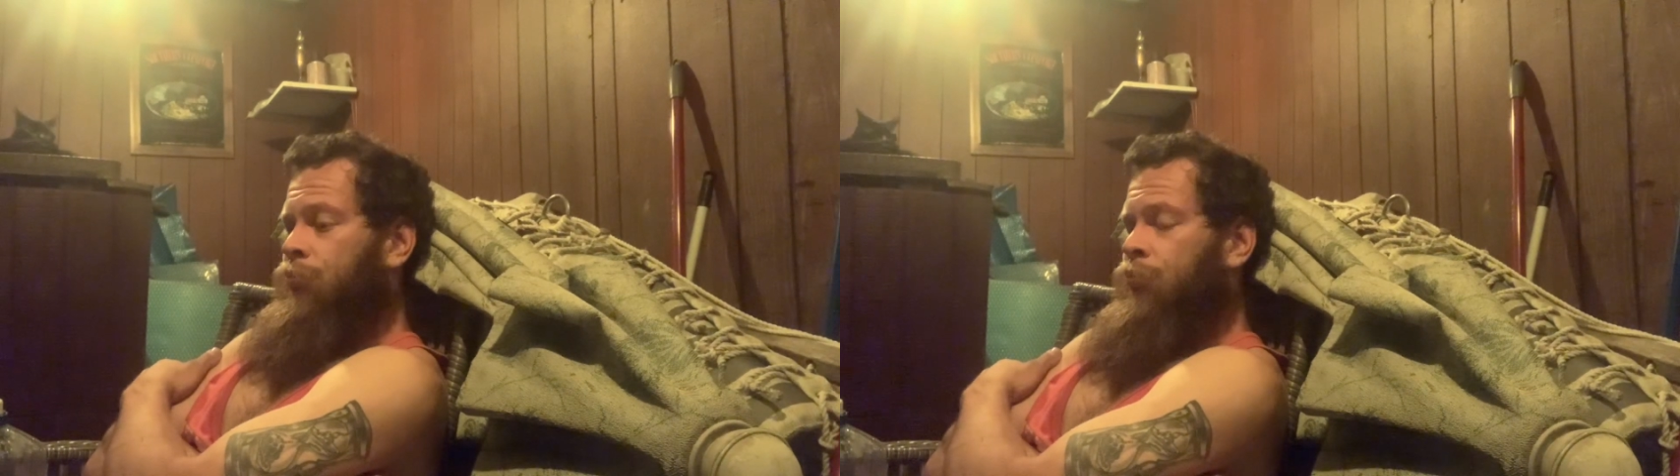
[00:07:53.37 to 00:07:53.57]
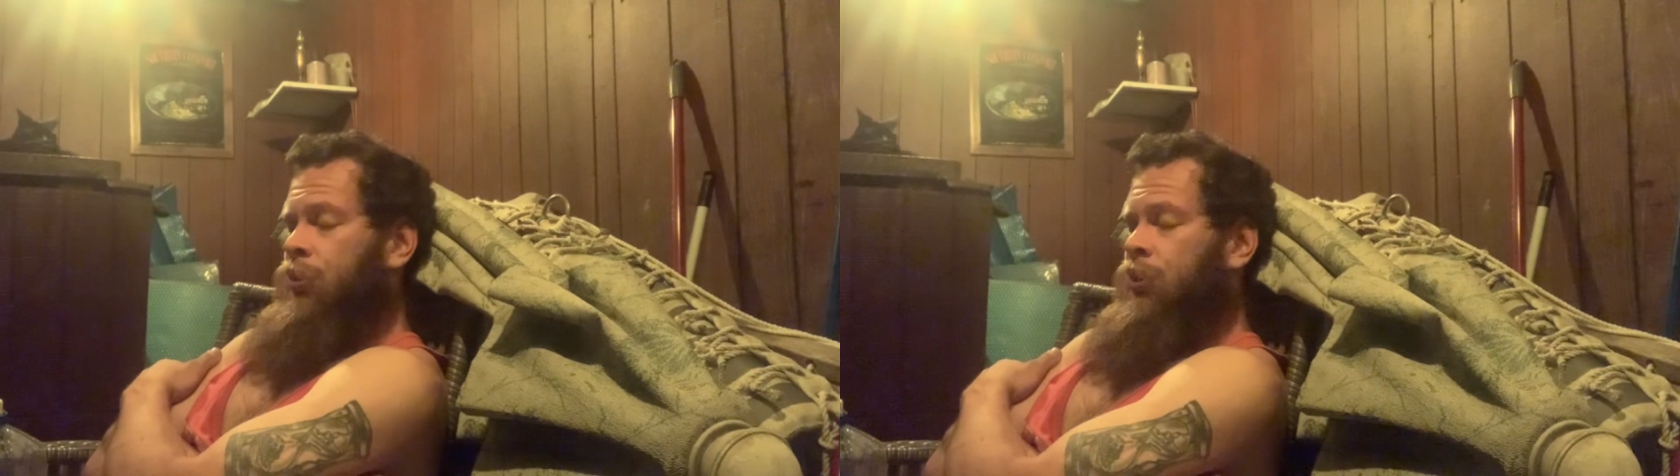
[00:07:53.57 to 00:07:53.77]

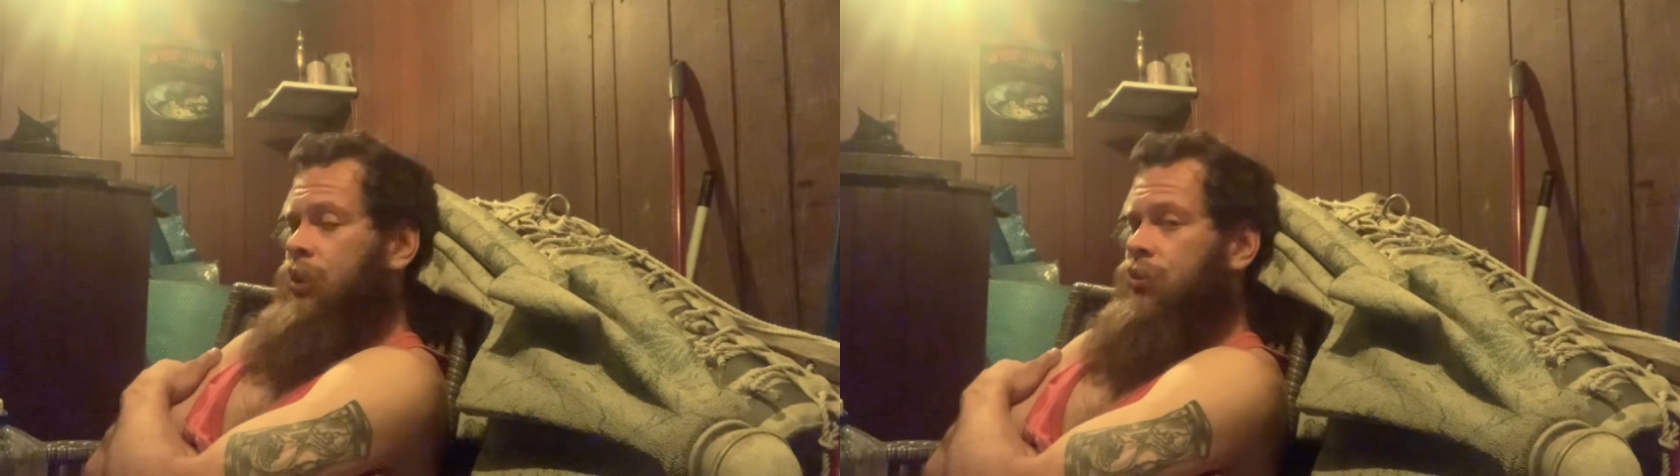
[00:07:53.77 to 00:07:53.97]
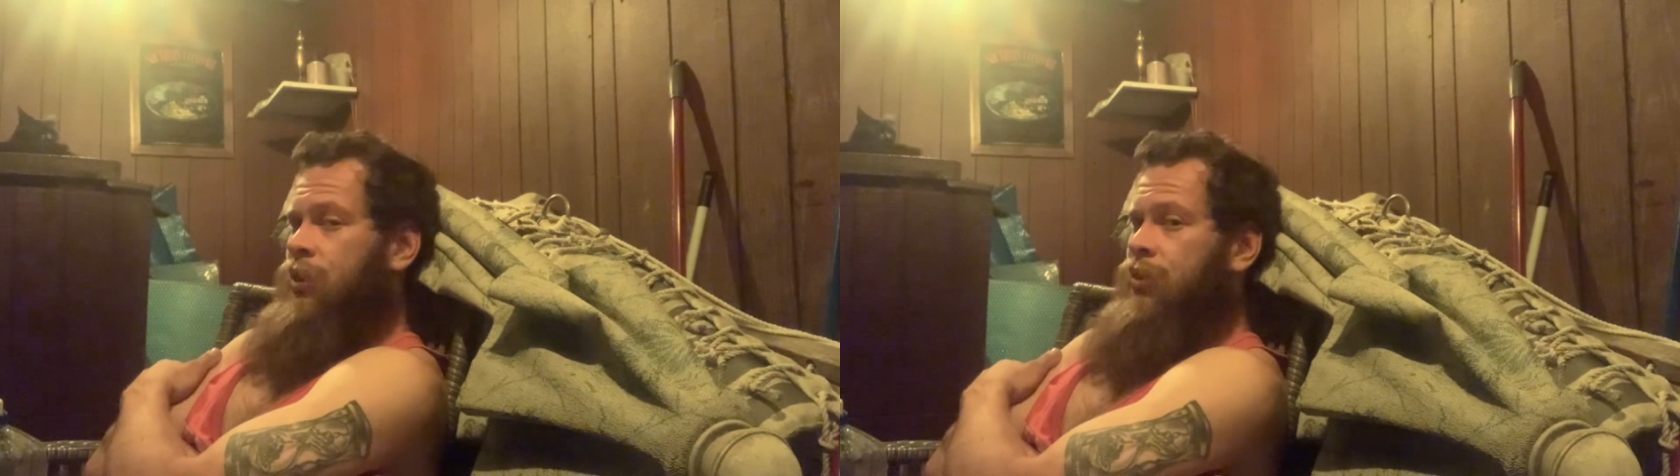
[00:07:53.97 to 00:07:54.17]
when they
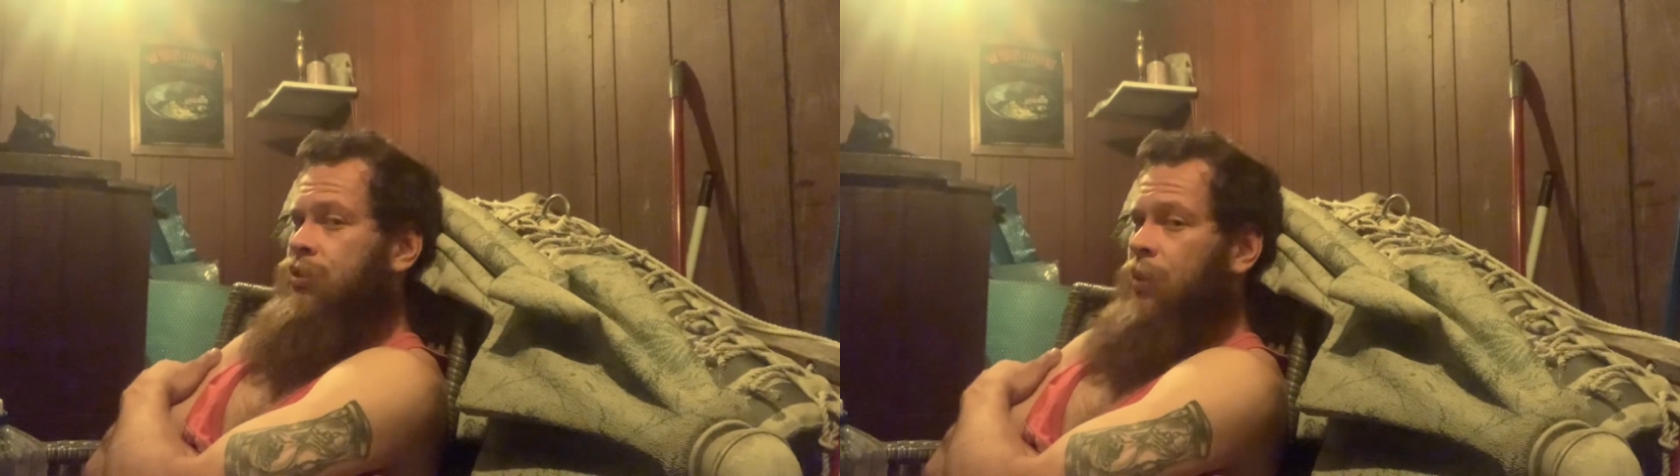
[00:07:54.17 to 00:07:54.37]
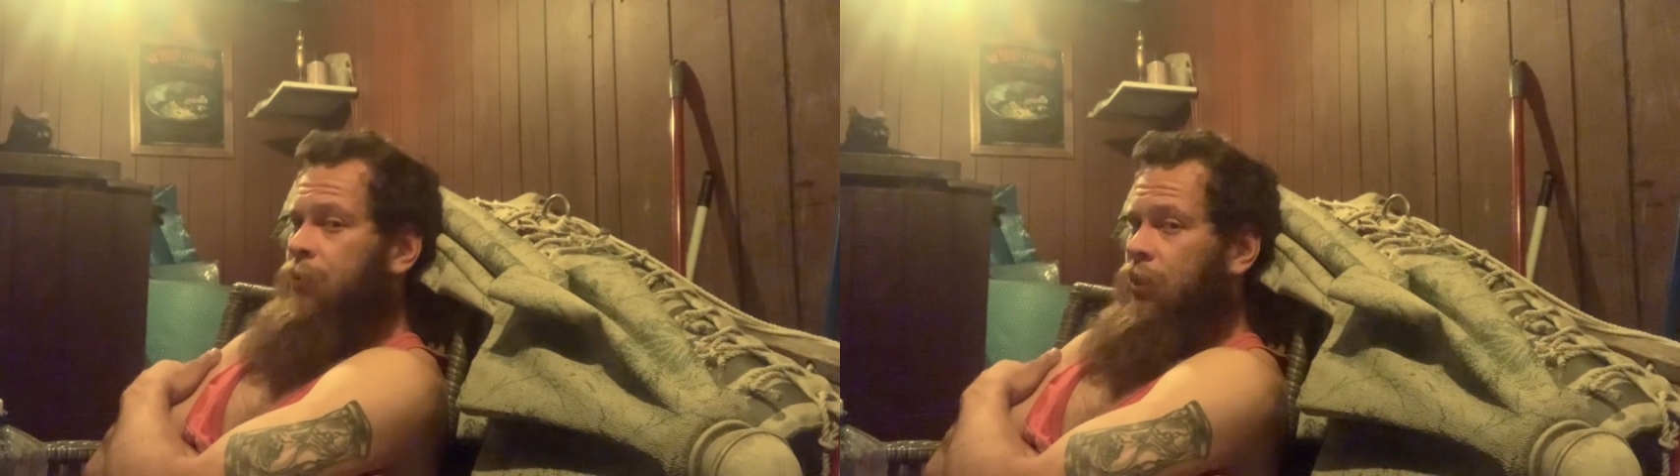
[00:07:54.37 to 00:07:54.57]
say
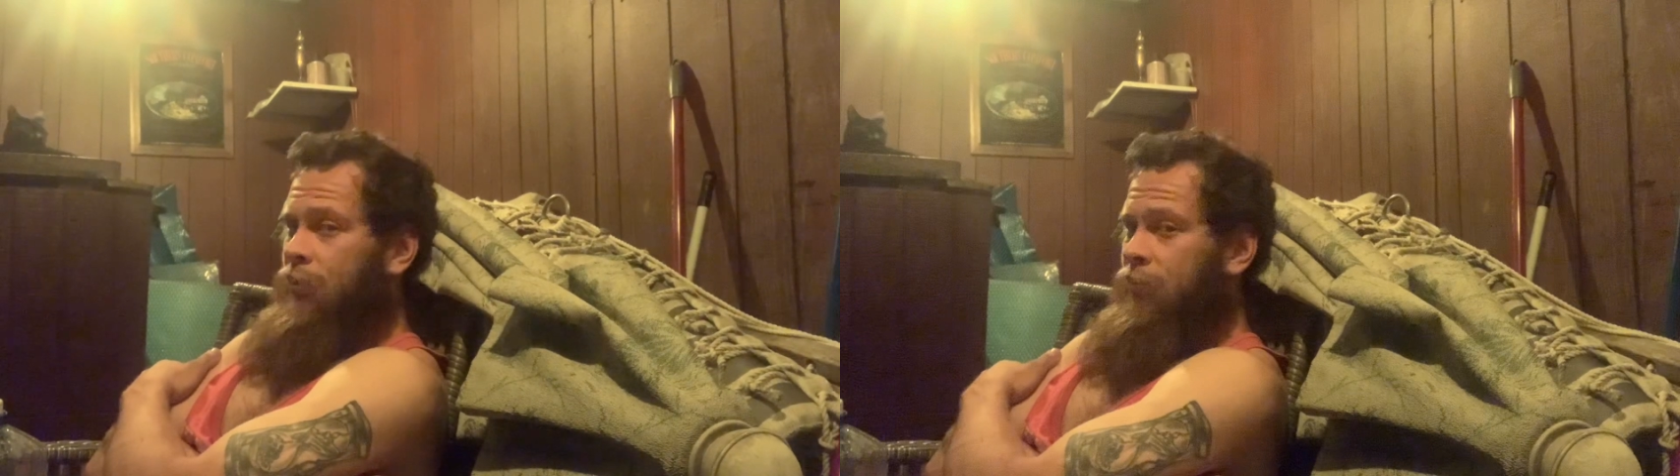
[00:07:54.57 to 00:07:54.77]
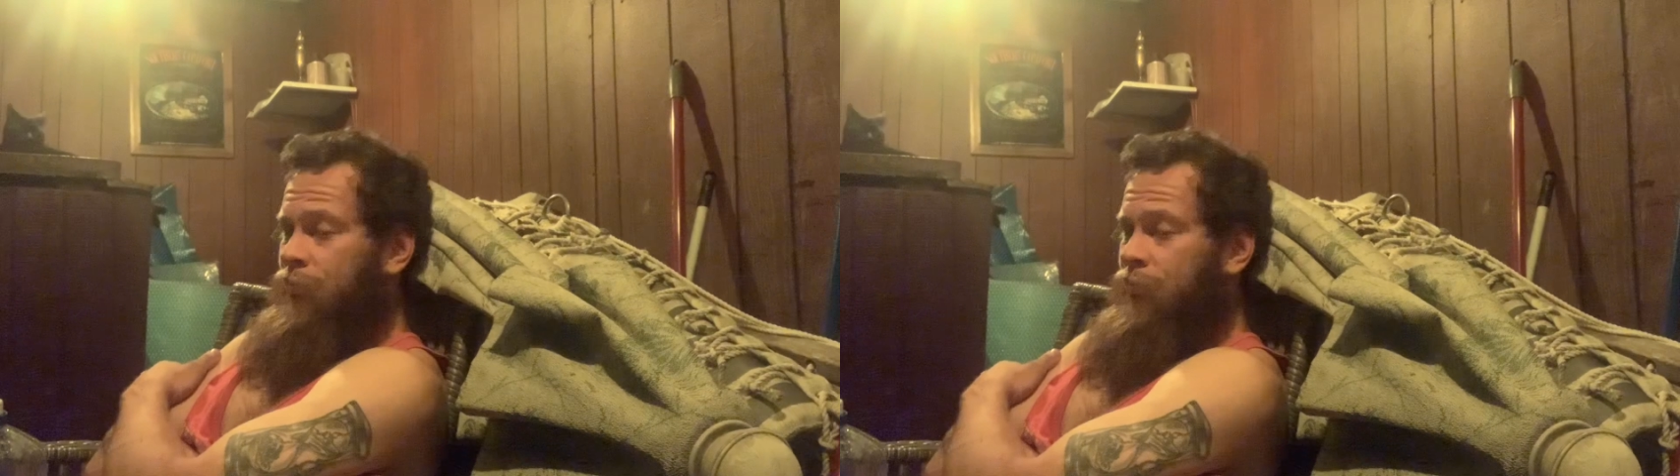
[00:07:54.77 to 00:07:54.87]
something